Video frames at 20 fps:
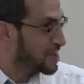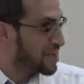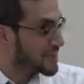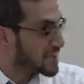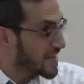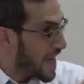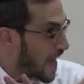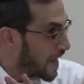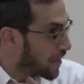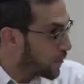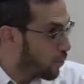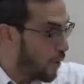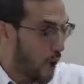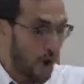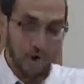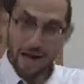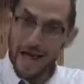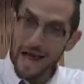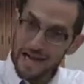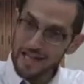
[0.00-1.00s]
it does not
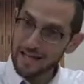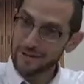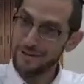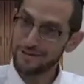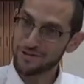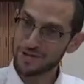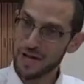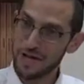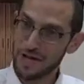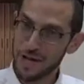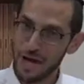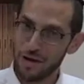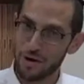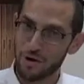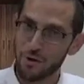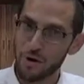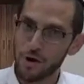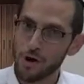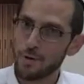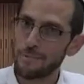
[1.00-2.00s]
quote anything about
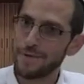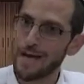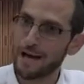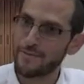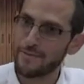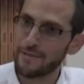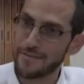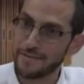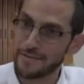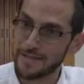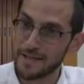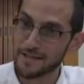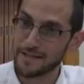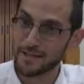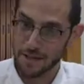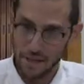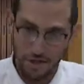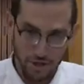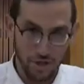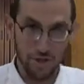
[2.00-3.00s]
shechianu. Yaakov Emden says,
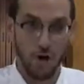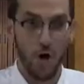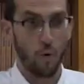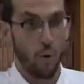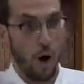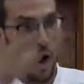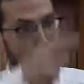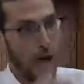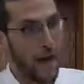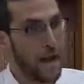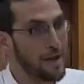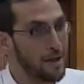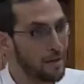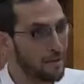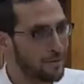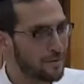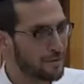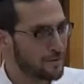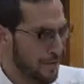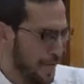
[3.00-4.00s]
you know why?
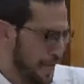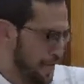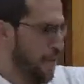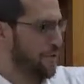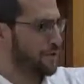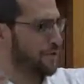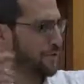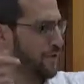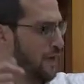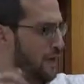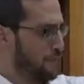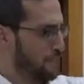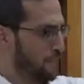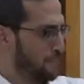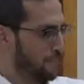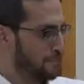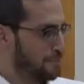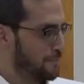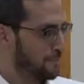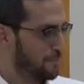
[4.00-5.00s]
It's not Yantif yet.
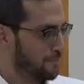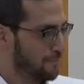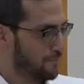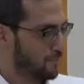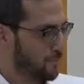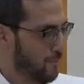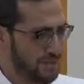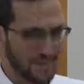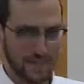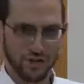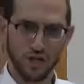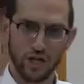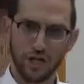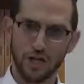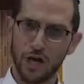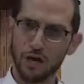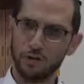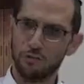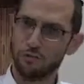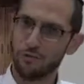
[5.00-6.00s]
What are you saying
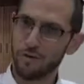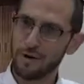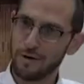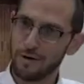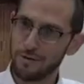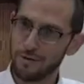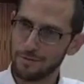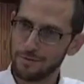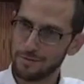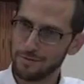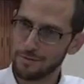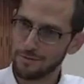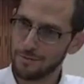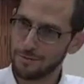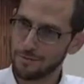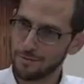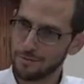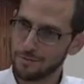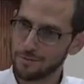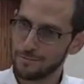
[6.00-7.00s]
shechianu for?
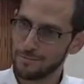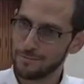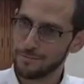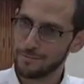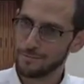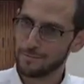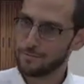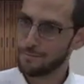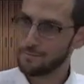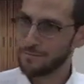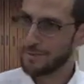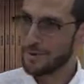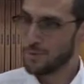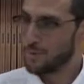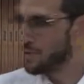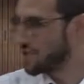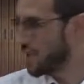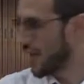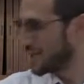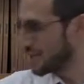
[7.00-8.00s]

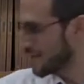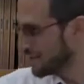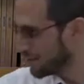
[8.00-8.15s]
Which gets